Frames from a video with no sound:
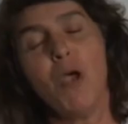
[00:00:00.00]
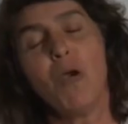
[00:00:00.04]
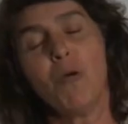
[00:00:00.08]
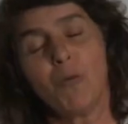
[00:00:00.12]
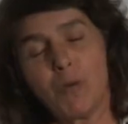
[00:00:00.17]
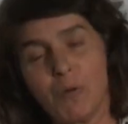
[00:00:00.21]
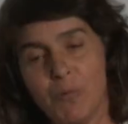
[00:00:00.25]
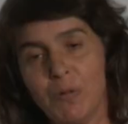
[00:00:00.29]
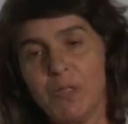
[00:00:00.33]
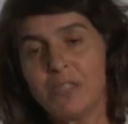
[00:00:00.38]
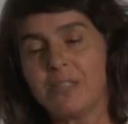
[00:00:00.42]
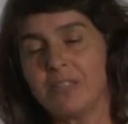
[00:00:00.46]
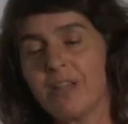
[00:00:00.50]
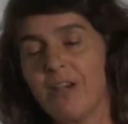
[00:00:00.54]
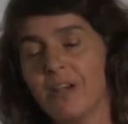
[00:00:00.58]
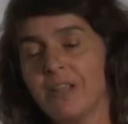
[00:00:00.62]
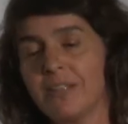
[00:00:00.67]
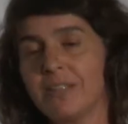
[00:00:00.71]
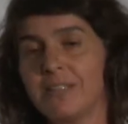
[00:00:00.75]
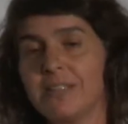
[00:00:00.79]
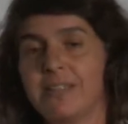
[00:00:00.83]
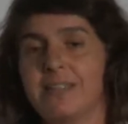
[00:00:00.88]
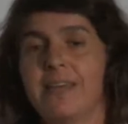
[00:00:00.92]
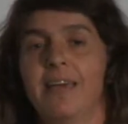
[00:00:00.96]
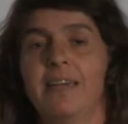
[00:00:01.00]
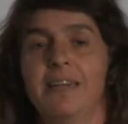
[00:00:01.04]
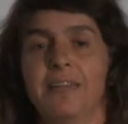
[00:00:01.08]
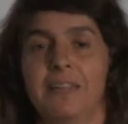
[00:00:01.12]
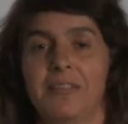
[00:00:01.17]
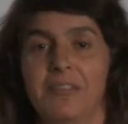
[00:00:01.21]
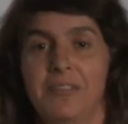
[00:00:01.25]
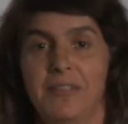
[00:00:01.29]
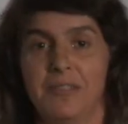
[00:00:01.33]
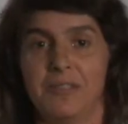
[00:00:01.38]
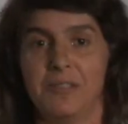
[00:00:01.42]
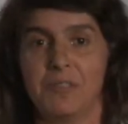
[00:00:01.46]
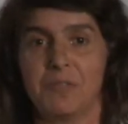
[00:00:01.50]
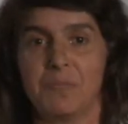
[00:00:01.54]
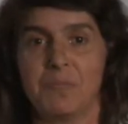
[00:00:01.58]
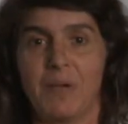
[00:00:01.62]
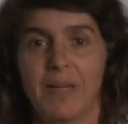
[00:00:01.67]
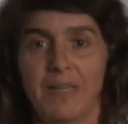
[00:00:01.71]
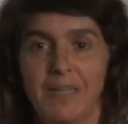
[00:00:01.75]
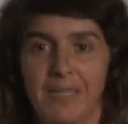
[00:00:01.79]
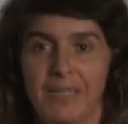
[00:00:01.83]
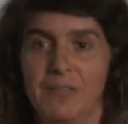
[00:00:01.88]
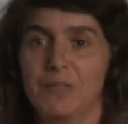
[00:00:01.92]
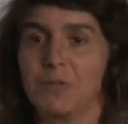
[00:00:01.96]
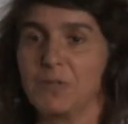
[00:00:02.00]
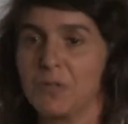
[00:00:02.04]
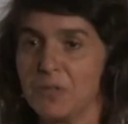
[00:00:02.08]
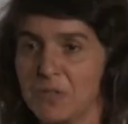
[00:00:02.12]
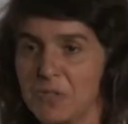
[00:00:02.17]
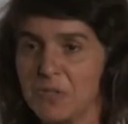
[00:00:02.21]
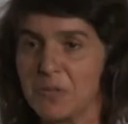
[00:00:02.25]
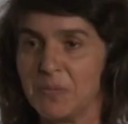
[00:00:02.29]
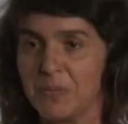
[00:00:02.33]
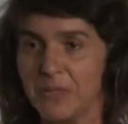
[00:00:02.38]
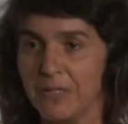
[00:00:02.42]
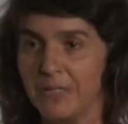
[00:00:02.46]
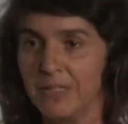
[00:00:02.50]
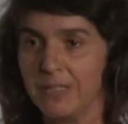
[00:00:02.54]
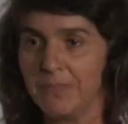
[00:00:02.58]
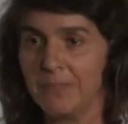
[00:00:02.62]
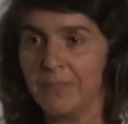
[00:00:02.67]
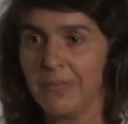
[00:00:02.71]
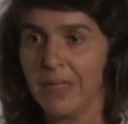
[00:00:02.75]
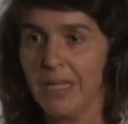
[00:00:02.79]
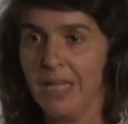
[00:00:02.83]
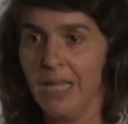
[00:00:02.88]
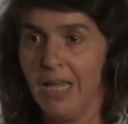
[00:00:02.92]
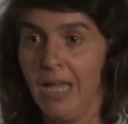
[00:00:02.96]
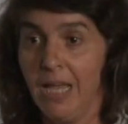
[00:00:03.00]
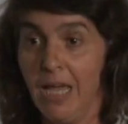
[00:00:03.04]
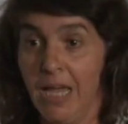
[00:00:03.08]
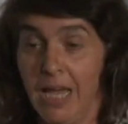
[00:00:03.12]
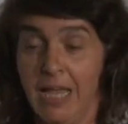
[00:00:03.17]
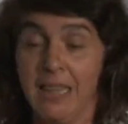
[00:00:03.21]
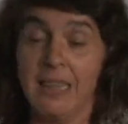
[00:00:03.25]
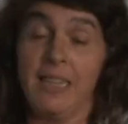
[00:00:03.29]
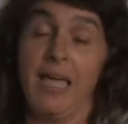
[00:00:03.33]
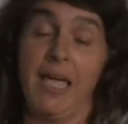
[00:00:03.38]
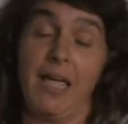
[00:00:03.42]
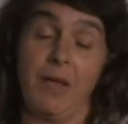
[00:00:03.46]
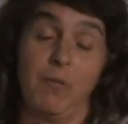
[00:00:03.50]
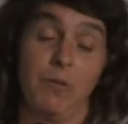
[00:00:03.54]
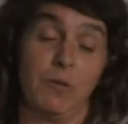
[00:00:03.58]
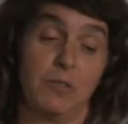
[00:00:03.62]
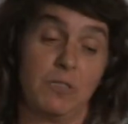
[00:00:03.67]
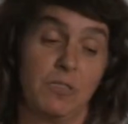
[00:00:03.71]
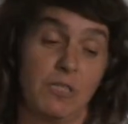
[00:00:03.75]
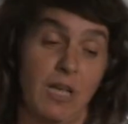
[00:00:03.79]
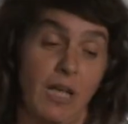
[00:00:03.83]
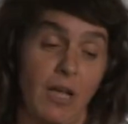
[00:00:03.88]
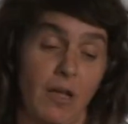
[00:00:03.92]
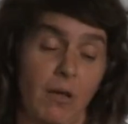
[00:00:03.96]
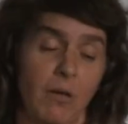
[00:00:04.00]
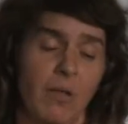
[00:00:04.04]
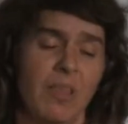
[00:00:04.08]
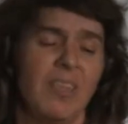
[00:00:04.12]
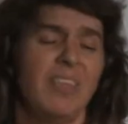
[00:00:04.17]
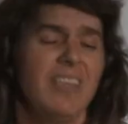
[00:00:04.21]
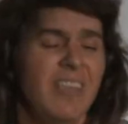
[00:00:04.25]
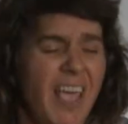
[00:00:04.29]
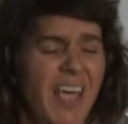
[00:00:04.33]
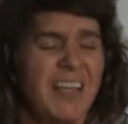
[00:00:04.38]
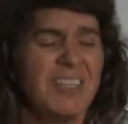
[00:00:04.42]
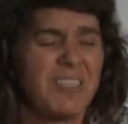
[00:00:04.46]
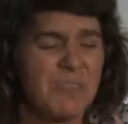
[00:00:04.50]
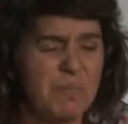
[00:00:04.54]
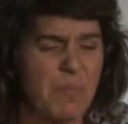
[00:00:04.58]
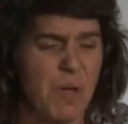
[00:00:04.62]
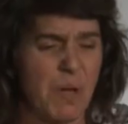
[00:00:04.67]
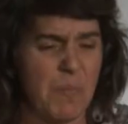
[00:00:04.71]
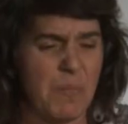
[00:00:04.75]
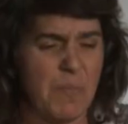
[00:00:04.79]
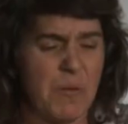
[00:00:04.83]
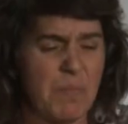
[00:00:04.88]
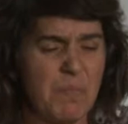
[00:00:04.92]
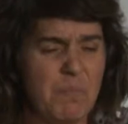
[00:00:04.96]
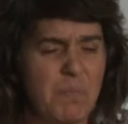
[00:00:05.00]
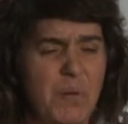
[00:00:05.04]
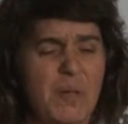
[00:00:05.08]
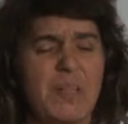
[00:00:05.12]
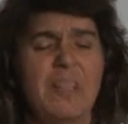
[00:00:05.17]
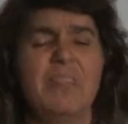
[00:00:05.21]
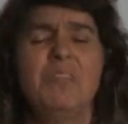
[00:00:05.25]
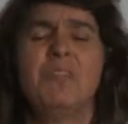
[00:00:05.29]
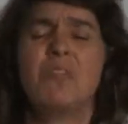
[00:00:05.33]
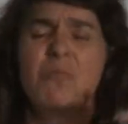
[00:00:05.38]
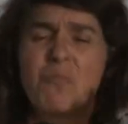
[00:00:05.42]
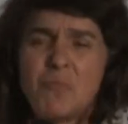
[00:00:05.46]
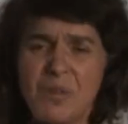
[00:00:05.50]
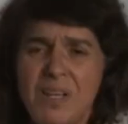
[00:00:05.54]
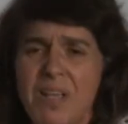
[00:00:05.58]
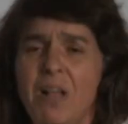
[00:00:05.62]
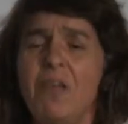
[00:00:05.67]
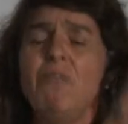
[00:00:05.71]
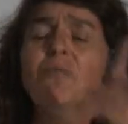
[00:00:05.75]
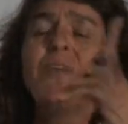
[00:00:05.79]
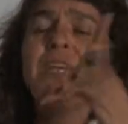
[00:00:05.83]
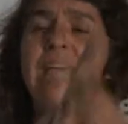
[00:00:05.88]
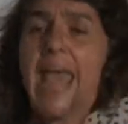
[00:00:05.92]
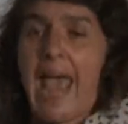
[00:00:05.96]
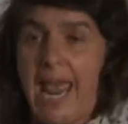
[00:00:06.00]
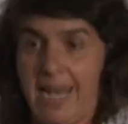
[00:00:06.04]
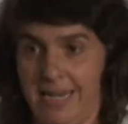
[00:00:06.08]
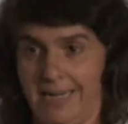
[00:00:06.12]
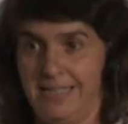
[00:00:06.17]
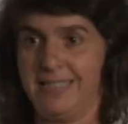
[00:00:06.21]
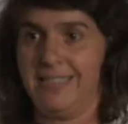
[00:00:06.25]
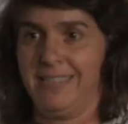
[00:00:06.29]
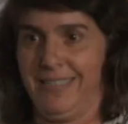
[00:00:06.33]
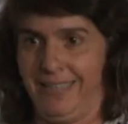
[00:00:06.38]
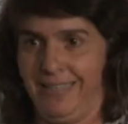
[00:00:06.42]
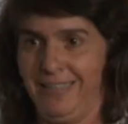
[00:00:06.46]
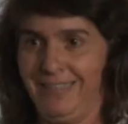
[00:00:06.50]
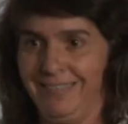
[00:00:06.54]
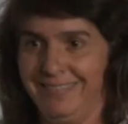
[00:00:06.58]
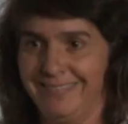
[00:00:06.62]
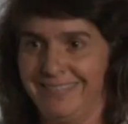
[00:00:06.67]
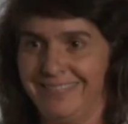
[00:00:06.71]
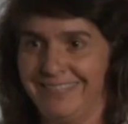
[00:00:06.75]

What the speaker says: When we started studying this, my kids were small, and they would say, yes, Mom, but in the real reality,